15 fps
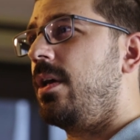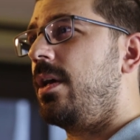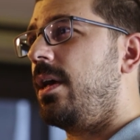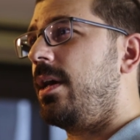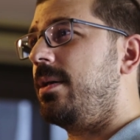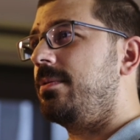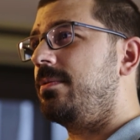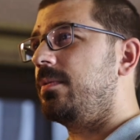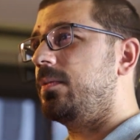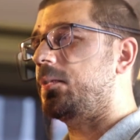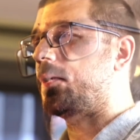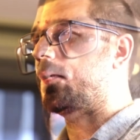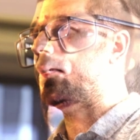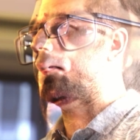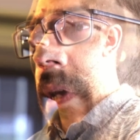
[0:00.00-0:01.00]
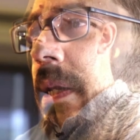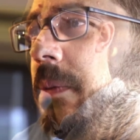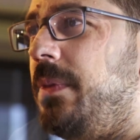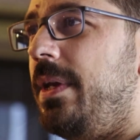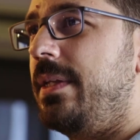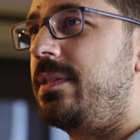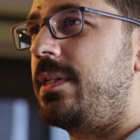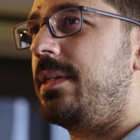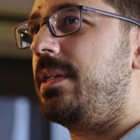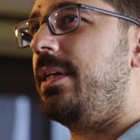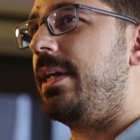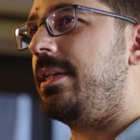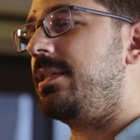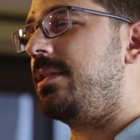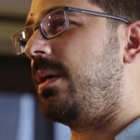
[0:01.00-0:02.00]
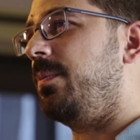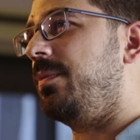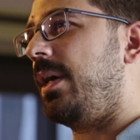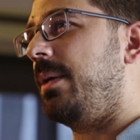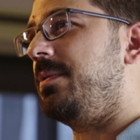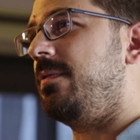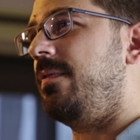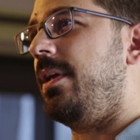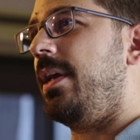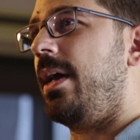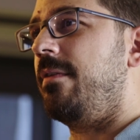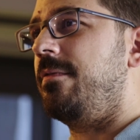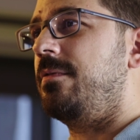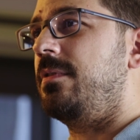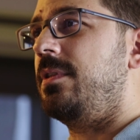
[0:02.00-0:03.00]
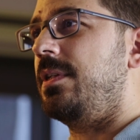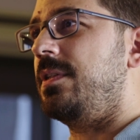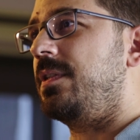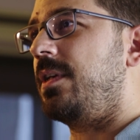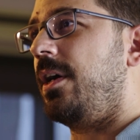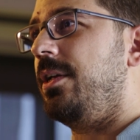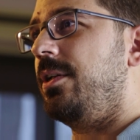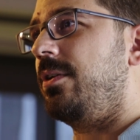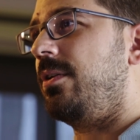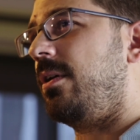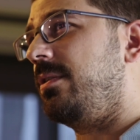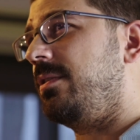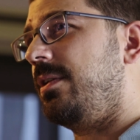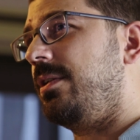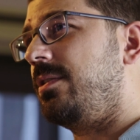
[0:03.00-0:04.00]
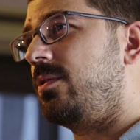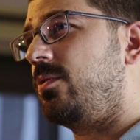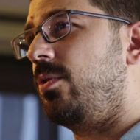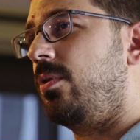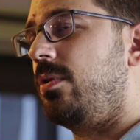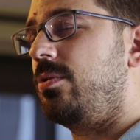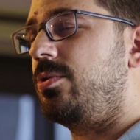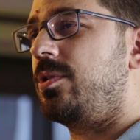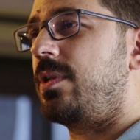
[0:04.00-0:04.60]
Uh, so that means that yes, sometimes we have designer artist roles,